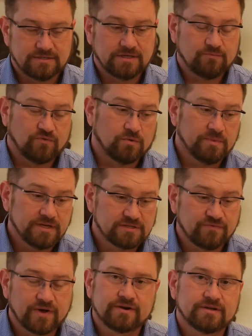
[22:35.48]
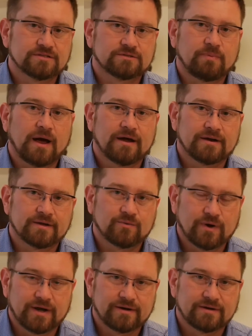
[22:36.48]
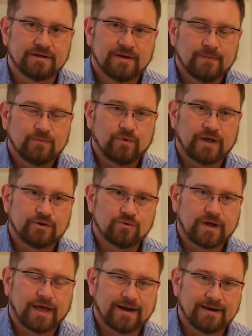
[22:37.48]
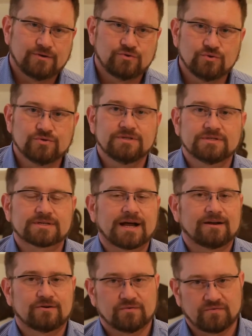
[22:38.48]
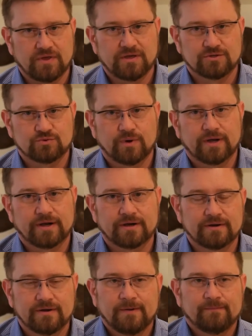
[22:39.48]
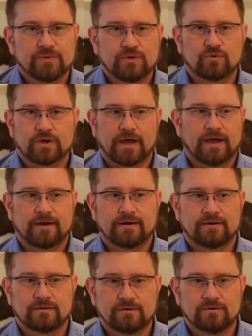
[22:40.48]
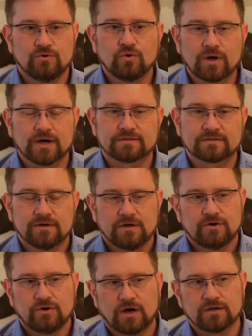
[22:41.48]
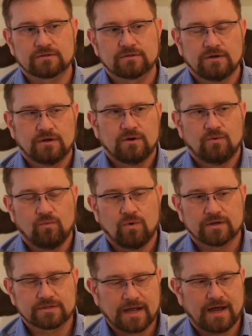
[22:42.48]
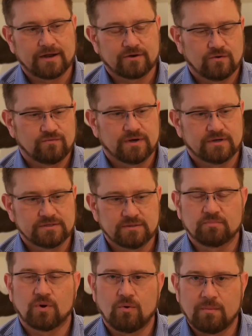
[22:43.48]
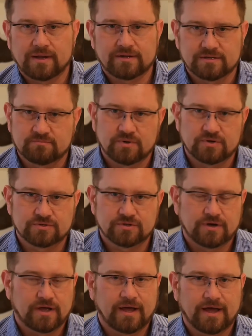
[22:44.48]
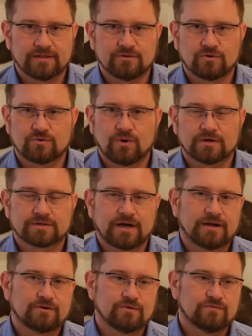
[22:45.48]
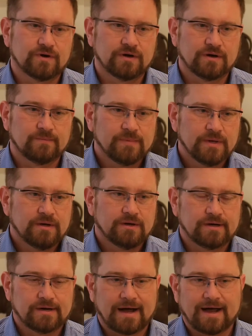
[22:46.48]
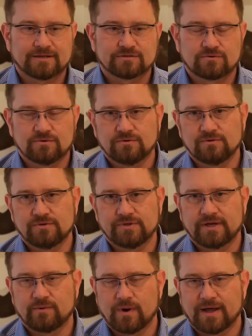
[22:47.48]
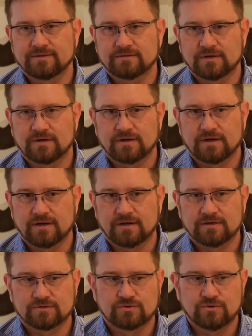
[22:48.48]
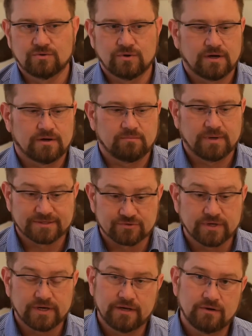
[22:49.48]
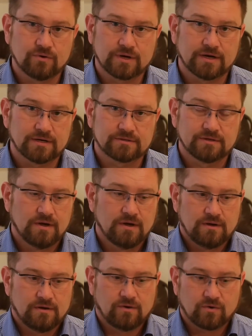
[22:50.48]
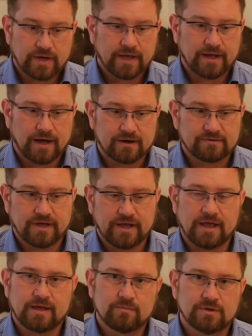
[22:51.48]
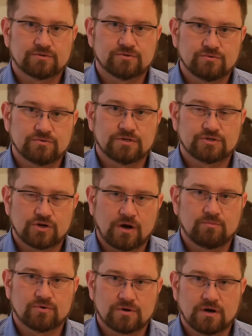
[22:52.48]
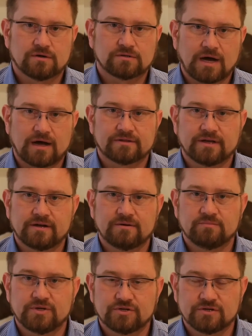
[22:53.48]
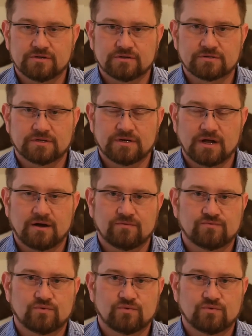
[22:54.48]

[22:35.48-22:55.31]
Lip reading: for me, it's very inspiring when you can do these kind of things, where you can look at not what kind of a diploma that person had or what kind of a high school they went to, but really look at, okay, are they able to do the job or not? Are they ambitious enough